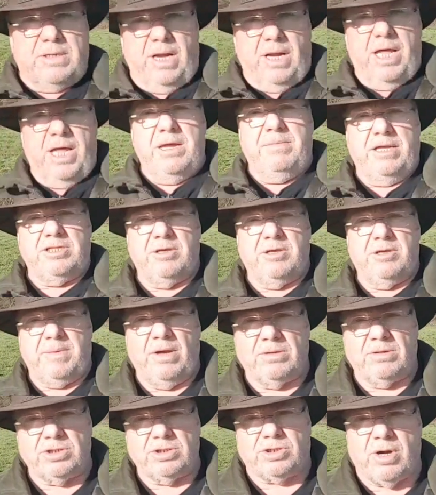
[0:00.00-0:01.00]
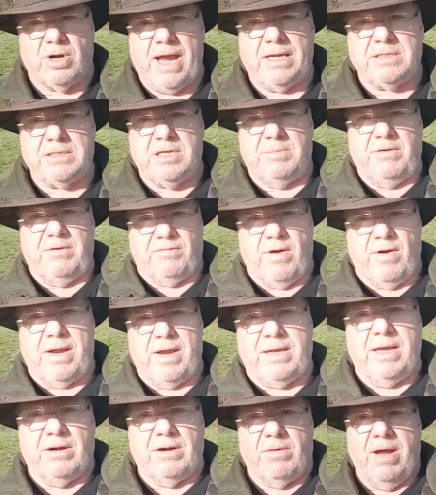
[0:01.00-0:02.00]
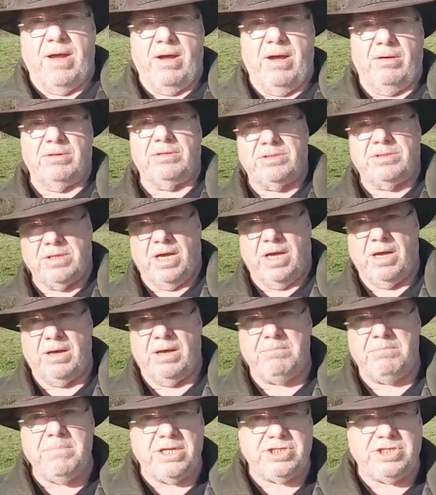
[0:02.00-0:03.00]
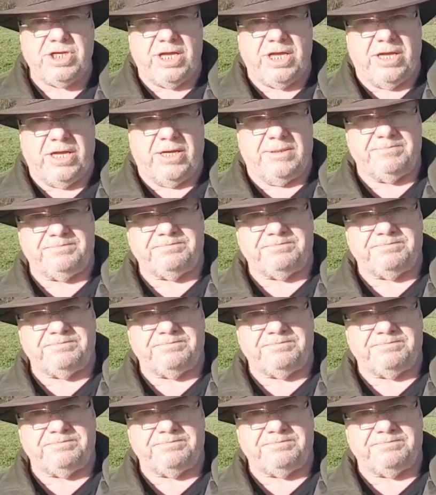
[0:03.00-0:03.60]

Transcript: claiming to be on track to be fracking around mid-year.